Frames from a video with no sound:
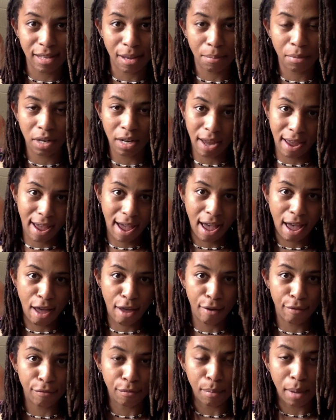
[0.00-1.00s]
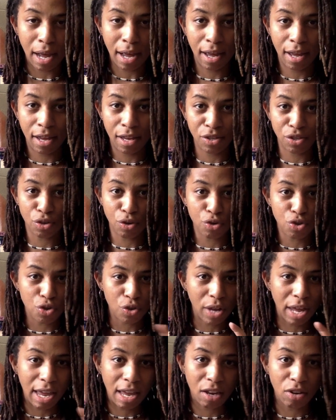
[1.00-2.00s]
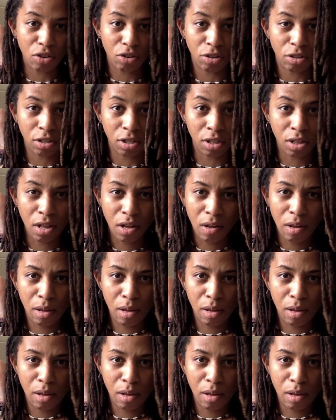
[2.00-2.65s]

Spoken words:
I'm gonna have my social handle